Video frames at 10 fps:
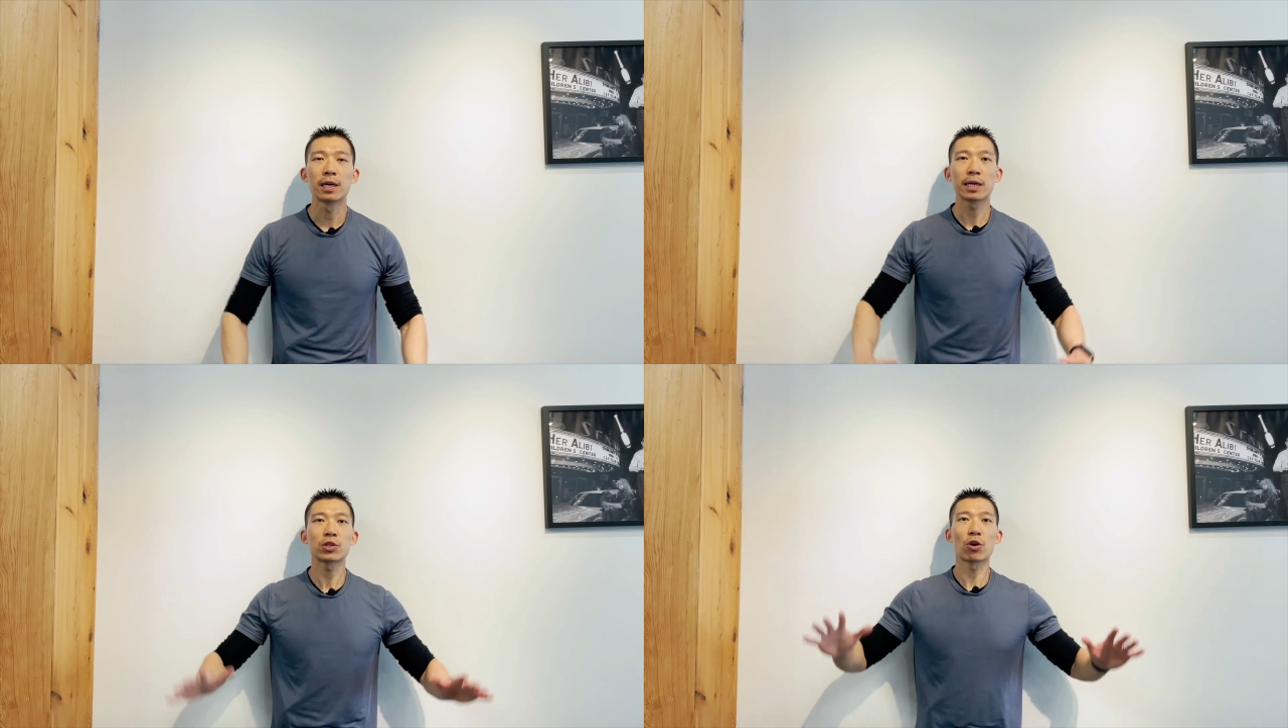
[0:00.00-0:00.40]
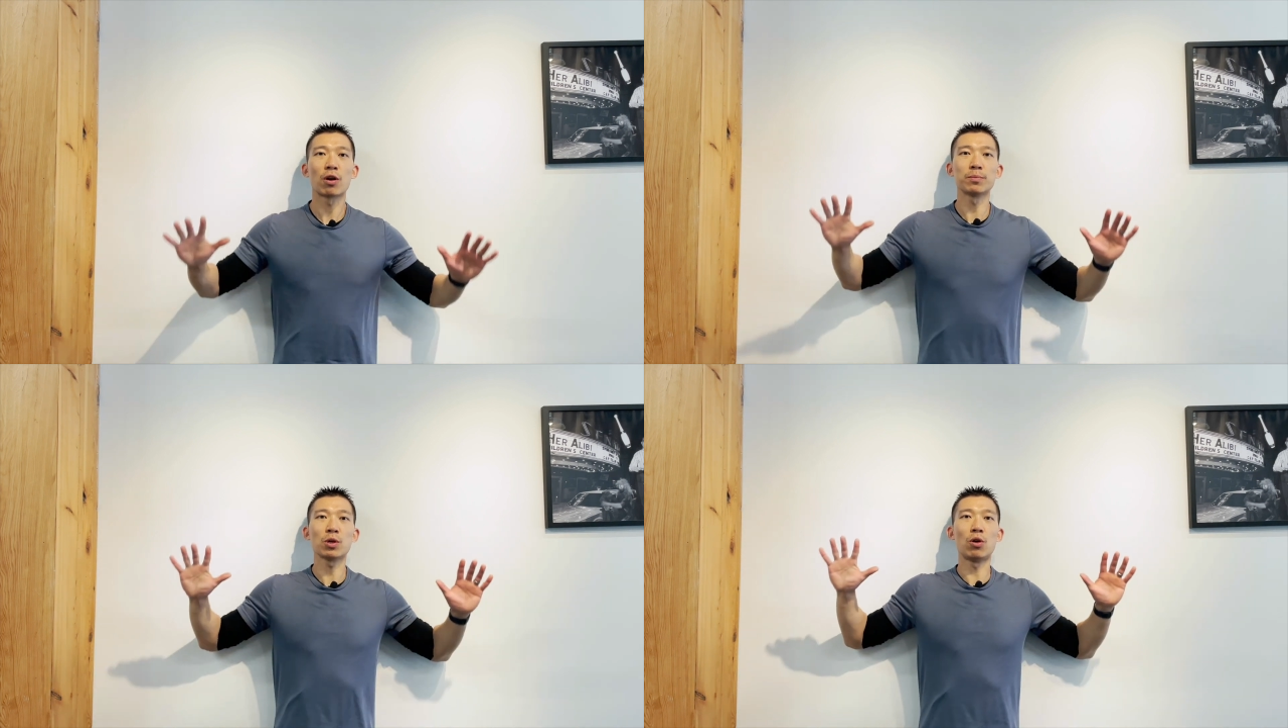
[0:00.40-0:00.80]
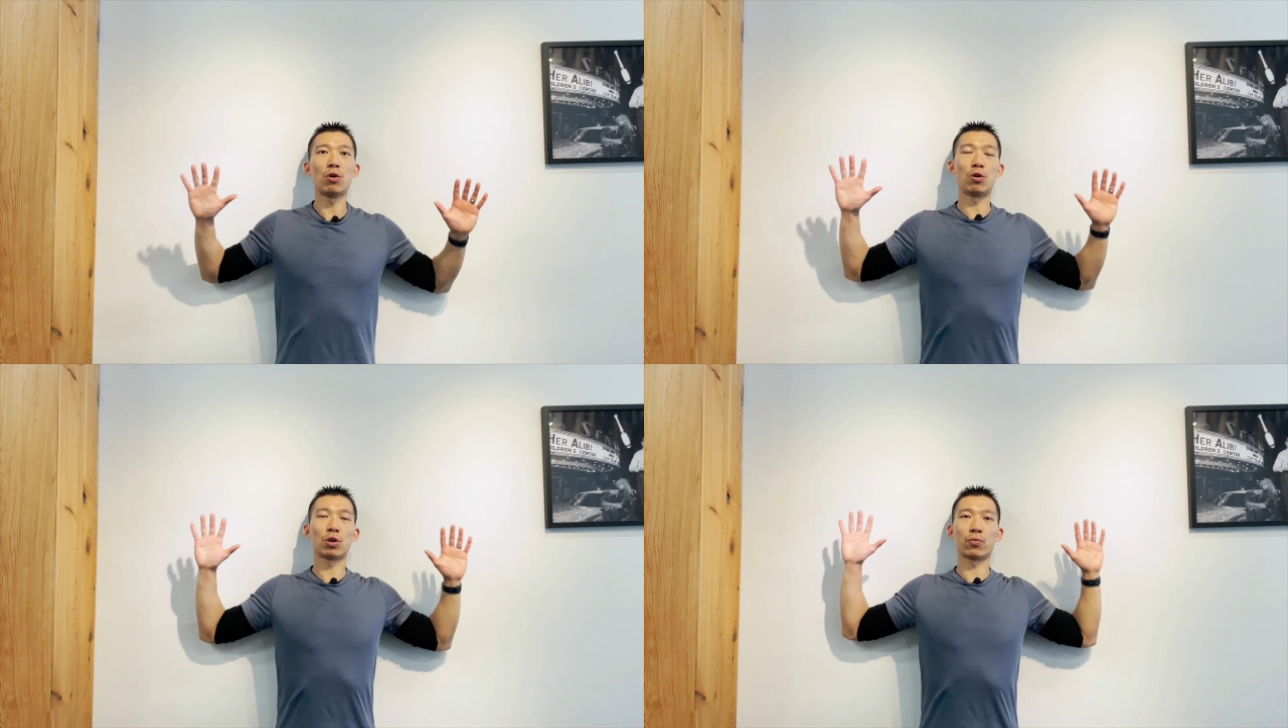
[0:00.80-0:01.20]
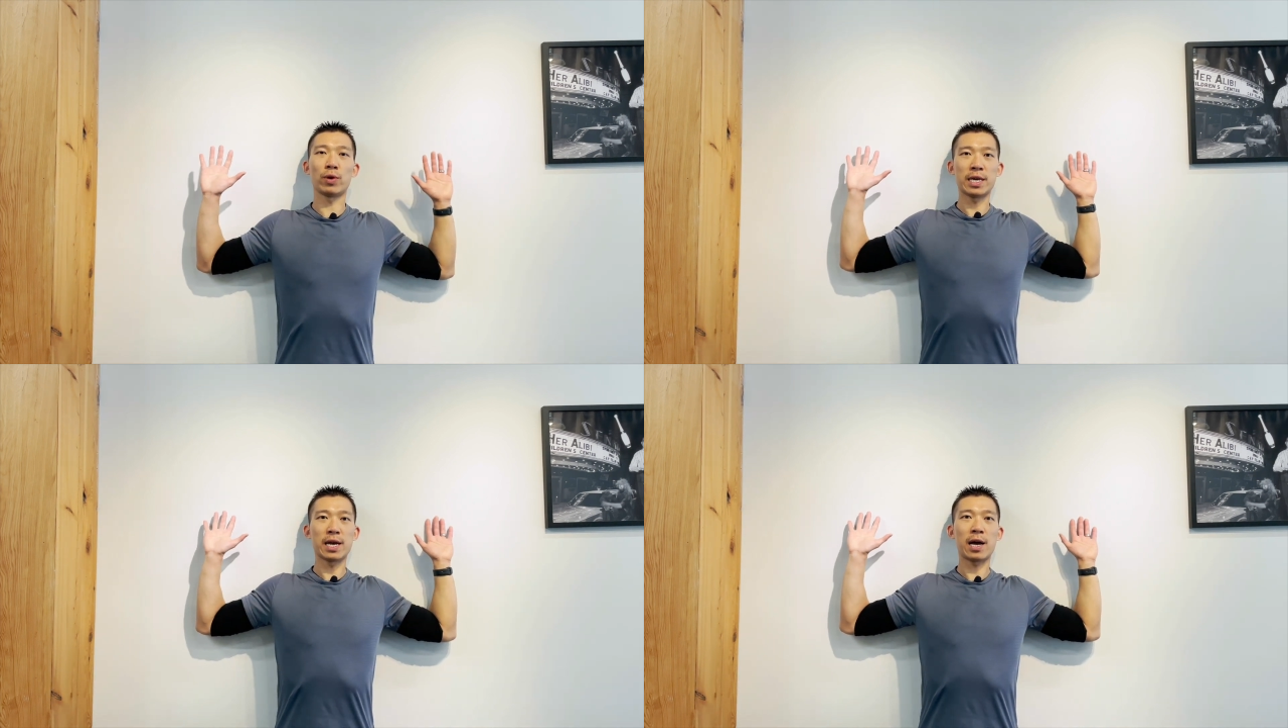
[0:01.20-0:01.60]
get your arms all the
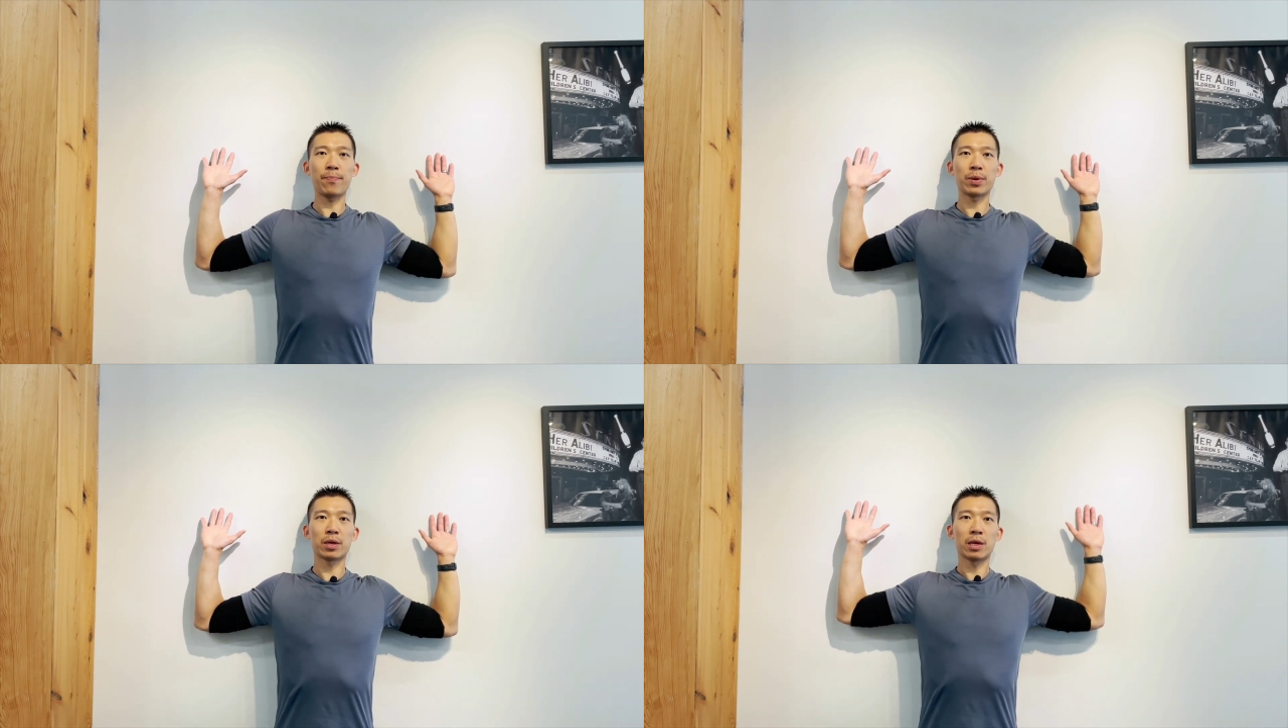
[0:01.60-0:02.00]
way up,